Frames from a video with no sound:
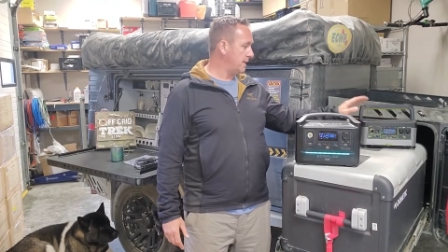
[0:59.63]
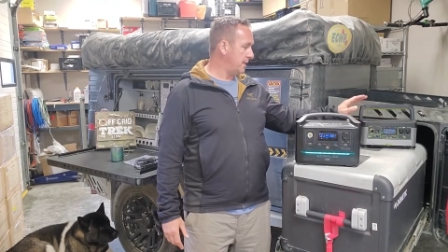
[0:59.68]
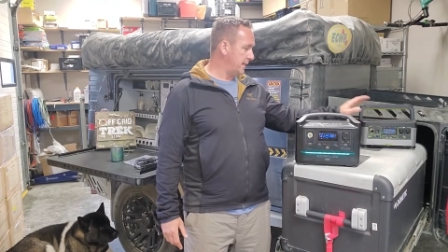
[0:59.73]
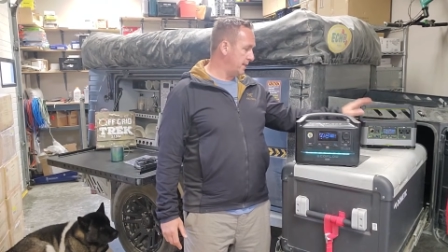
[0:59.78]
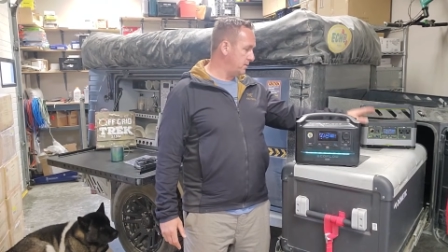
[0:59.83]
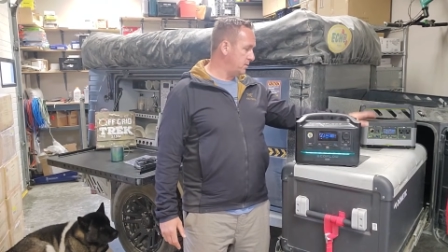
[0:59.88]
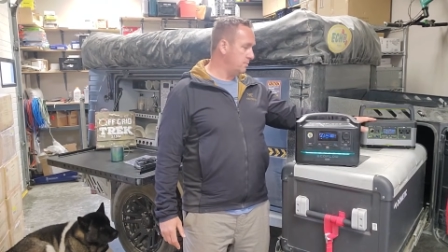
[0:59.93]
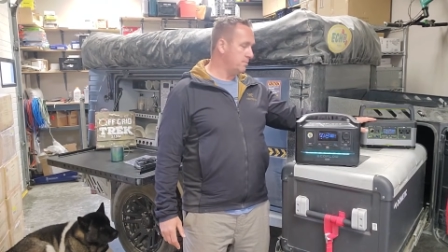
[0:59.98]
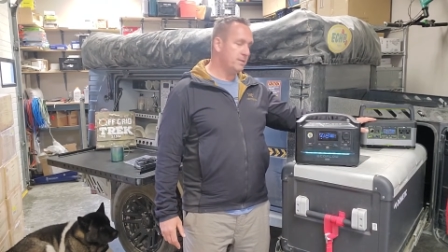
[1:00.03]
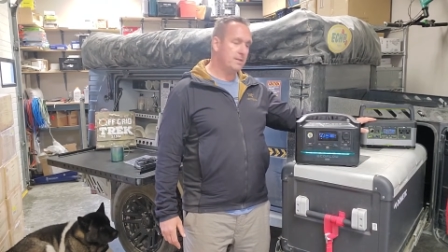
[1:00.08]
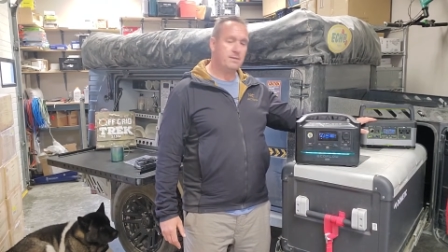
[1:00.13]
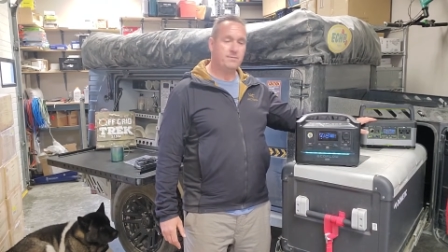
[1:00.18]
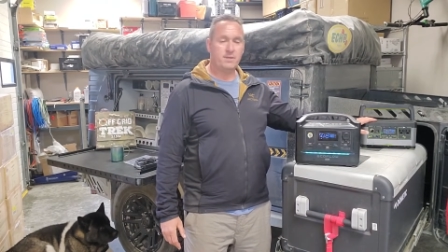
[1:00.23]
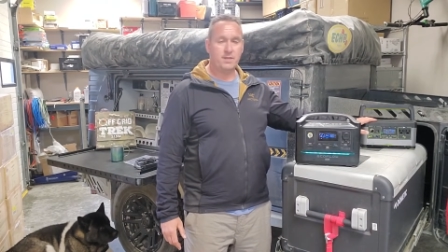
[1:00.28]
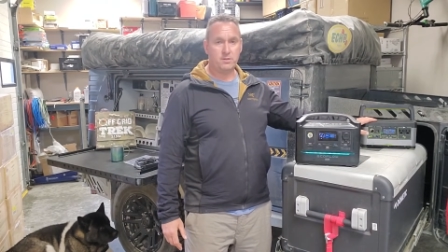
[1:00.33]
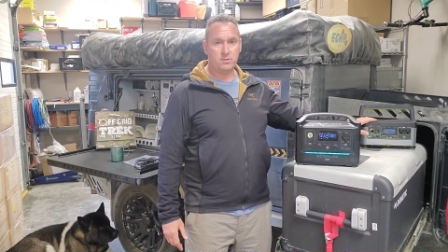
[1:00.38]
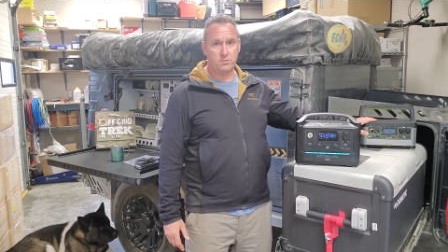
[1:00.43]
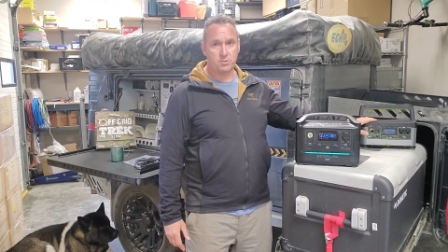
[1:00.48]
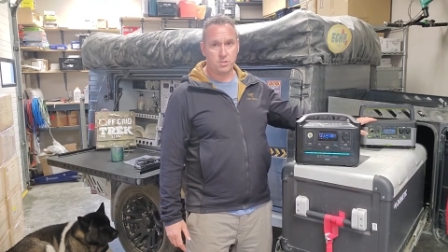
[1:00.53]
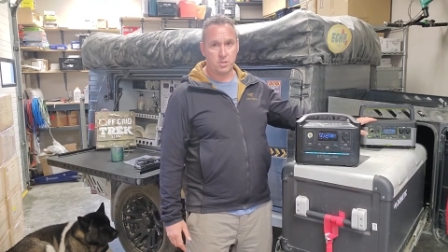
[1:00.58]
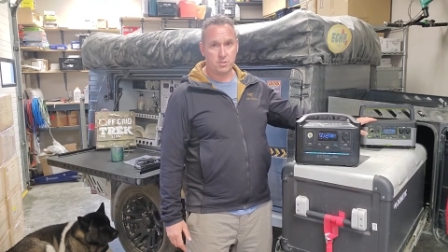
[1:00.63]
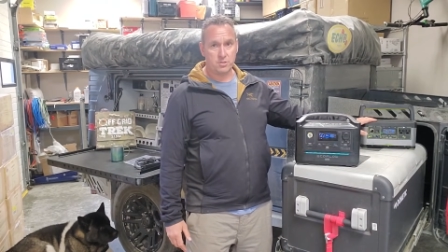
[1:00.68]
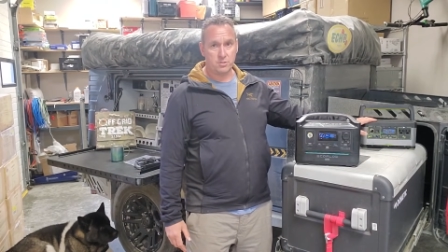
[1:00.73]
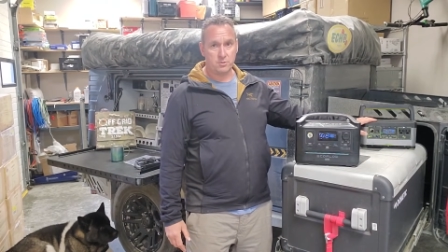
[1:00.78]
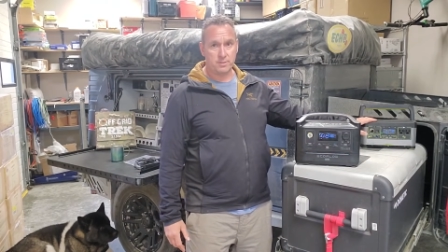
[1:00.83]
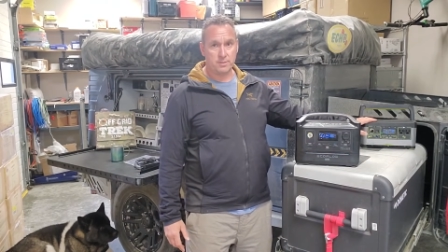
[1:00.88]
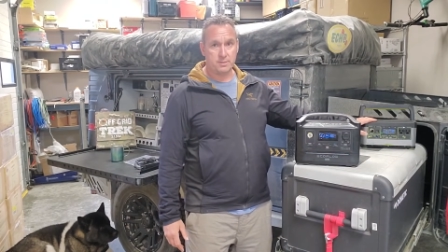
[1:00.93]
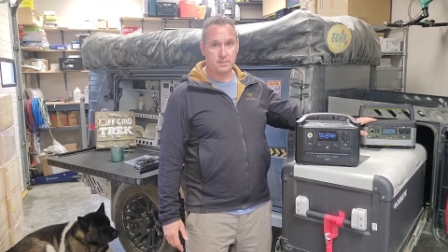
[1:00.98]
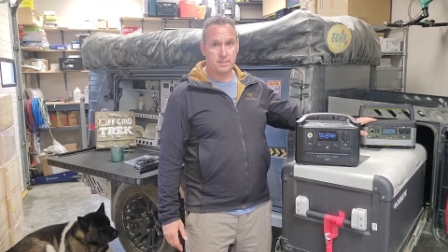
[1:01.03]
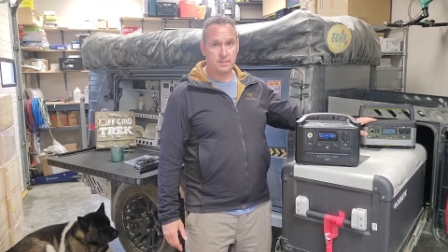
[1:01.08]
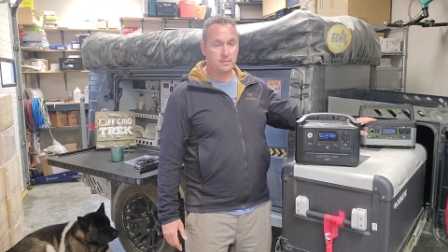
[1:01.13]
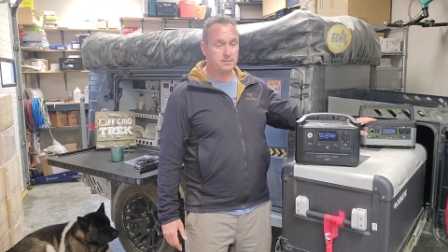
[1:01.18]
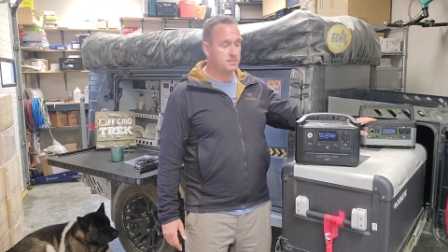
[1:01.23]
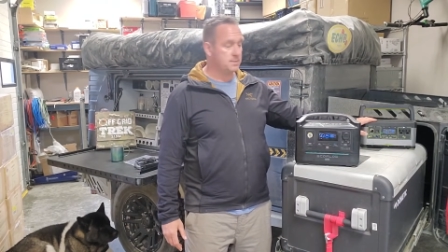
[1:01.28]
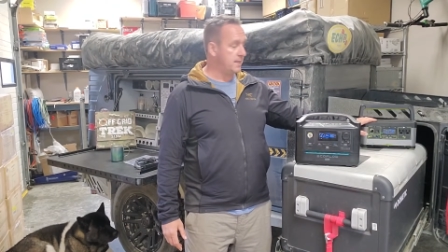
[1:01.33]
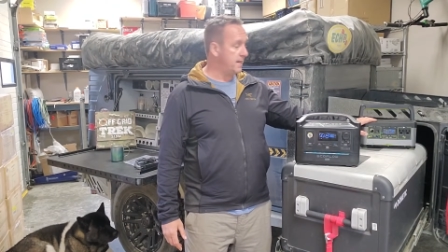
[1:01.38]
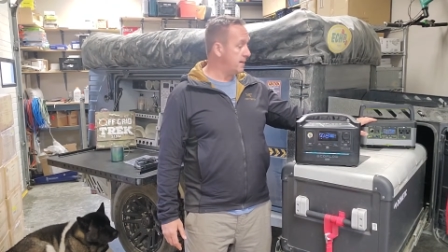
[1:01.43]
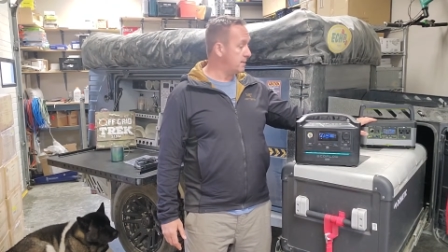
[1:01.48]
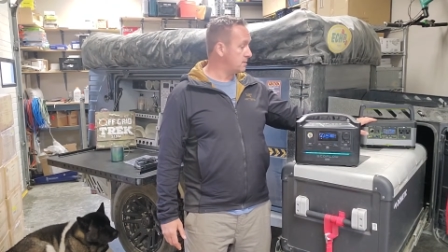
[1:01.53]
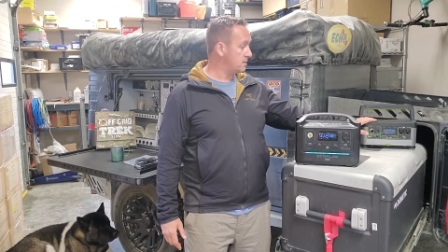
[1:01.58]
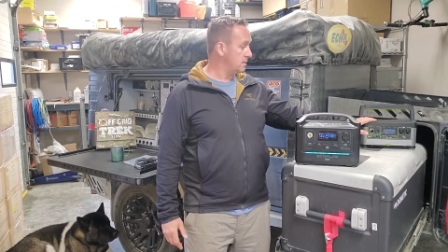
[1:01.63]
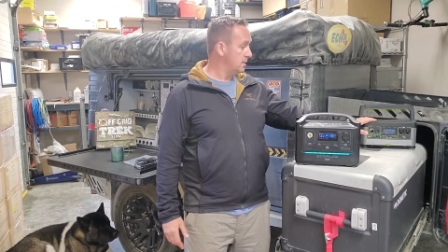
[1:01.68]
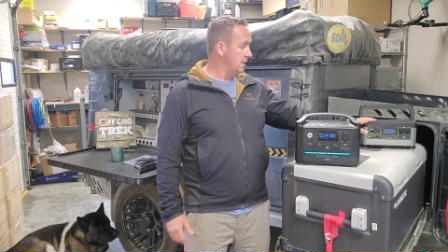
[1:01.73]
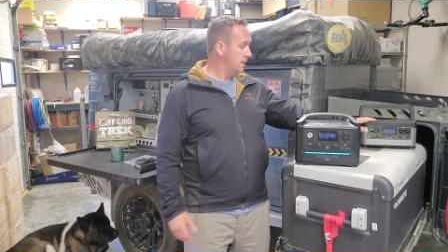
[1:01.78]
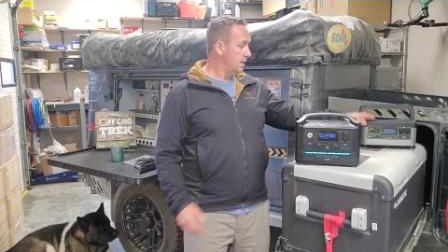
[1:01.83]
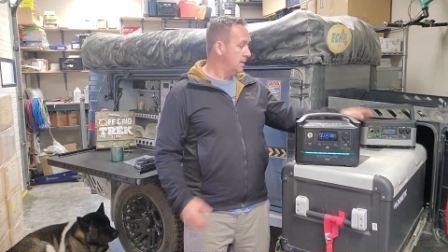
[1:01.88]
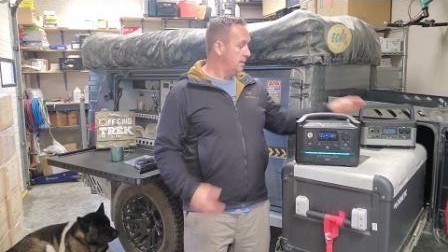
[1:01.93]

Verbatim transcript: And I do believe they do charge US sales tax.